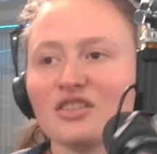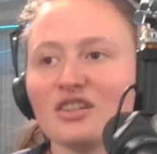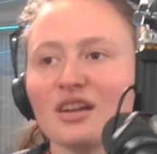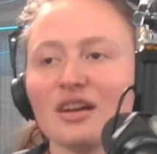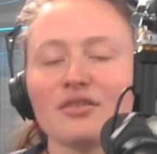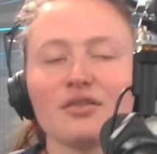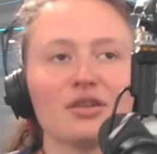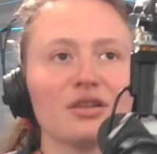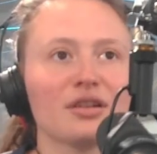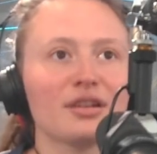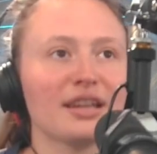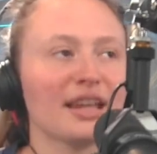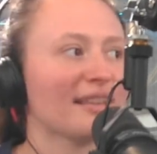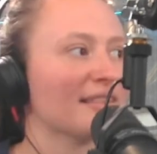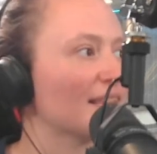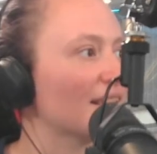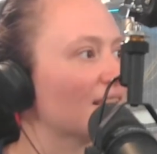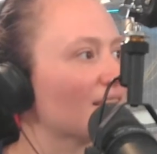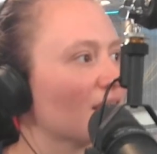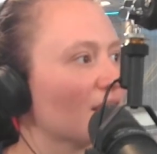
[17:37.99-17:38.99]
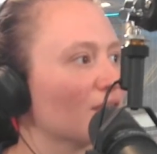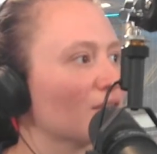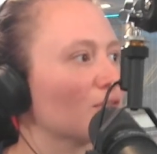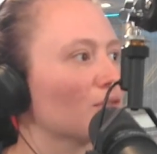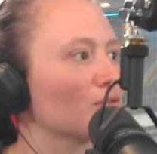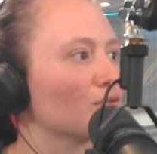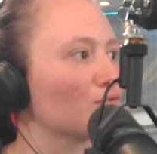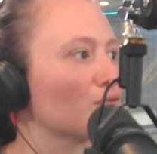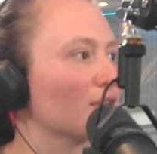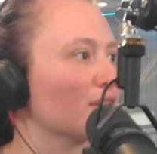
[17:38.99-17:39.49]
have an assistant
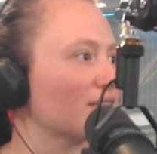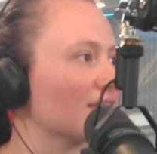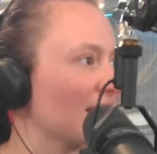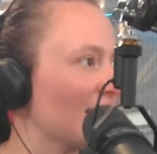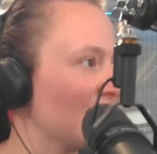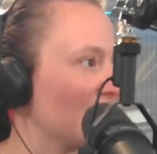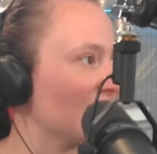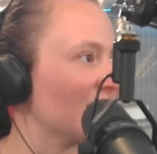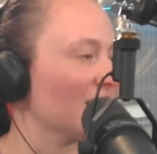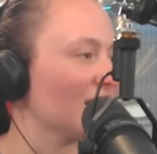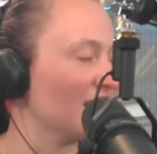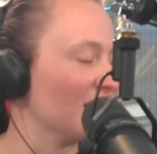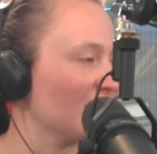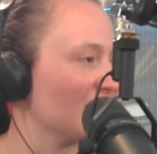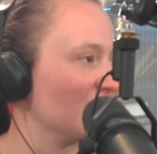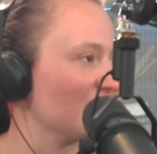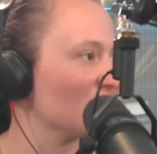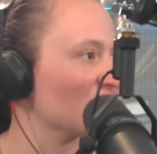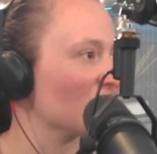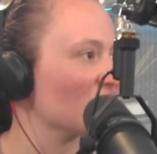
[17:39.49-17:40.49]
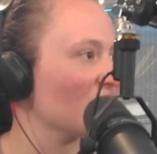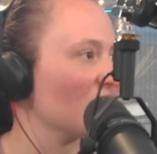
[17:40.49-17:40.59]
to translate in English.